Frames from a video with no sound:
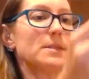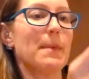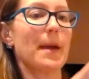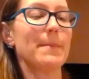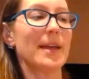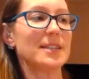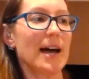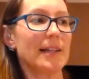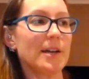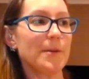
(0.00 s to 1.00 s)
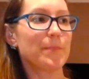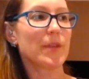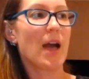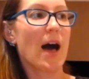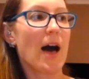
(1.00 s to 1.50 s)
one is my mandala.
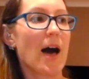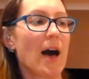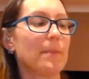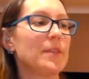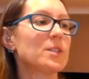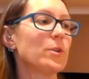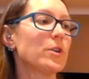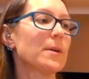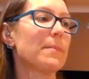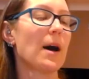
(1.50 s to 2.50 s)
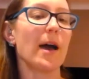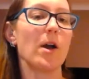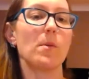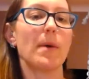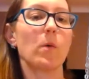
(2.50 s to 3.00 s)
This one you can
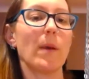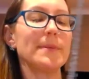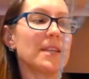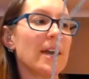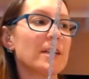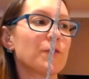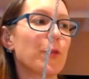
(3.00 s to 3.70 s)
buy on my website.